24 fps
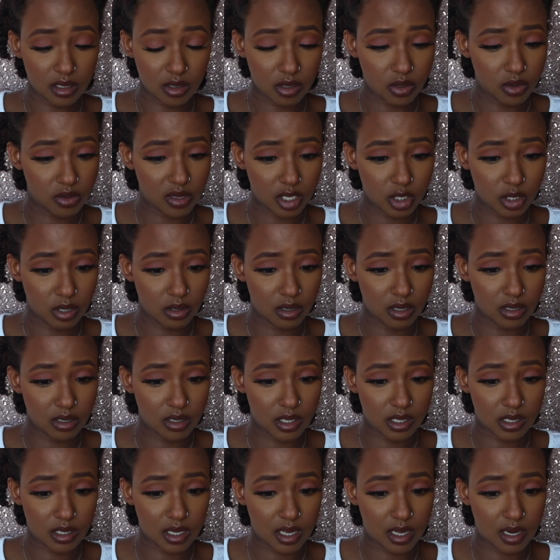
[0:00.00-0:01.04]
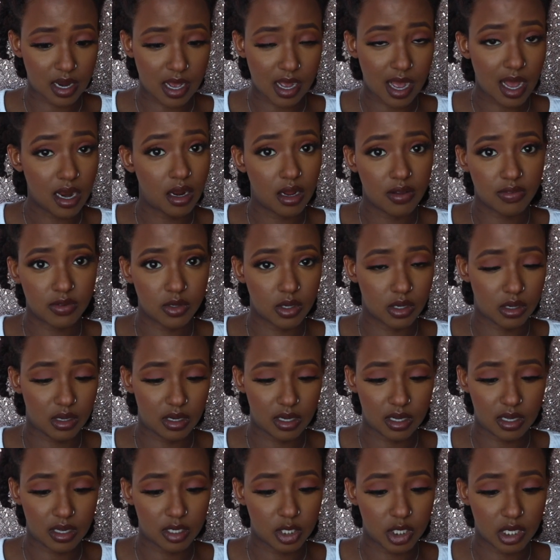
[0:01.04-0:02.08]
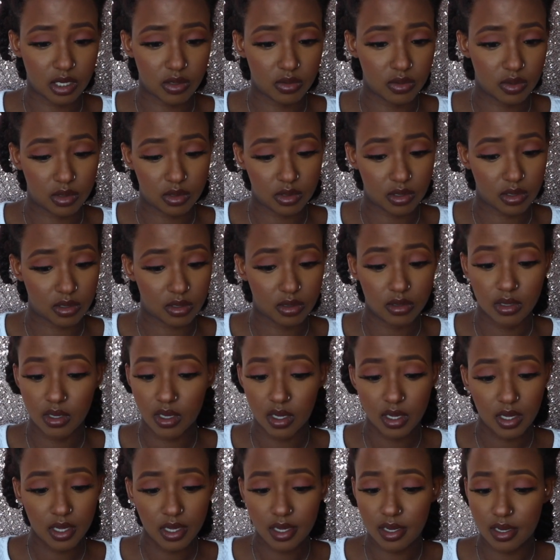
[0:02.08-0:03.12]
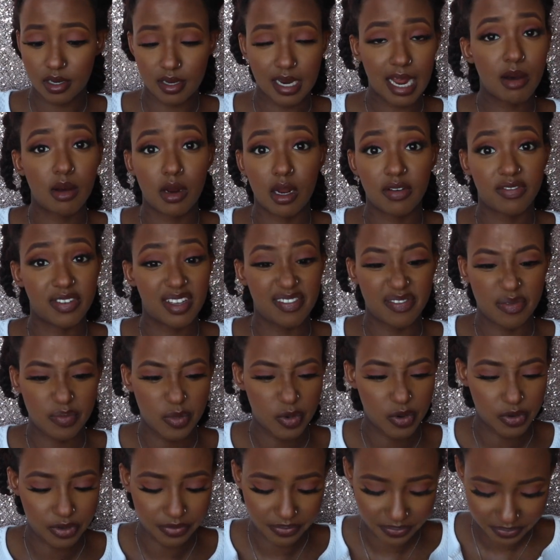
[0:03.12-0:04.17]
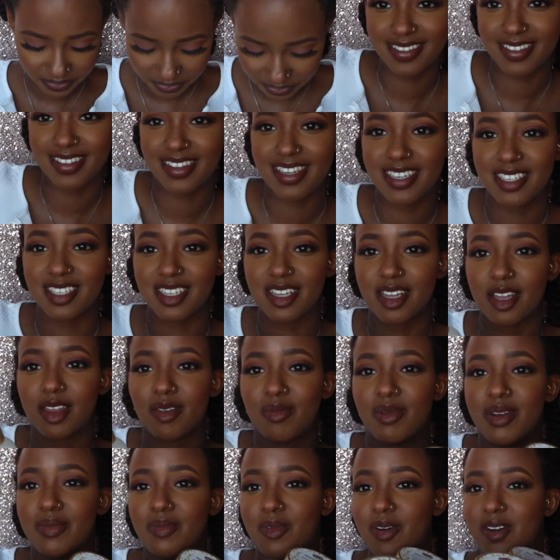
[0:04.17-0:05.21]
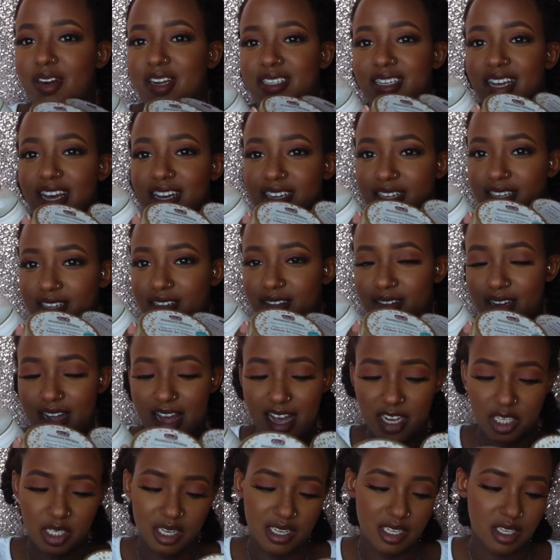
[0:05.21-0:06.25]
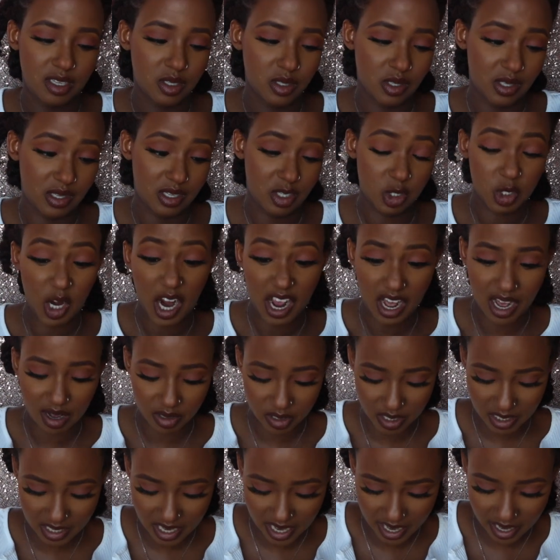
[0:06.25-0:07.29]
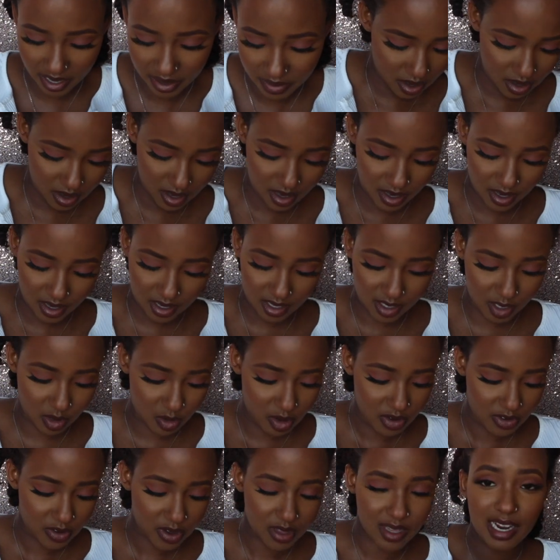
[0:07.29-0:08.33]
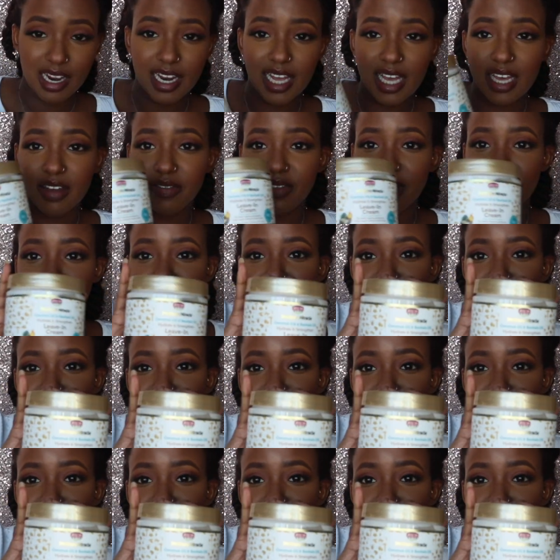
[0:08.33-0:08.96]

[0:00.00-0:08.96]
not know that chocolate does that. Like, I love chocolate in general, so now I love it even more. These are the 3 products I can actually try out today. So we've got the leave-in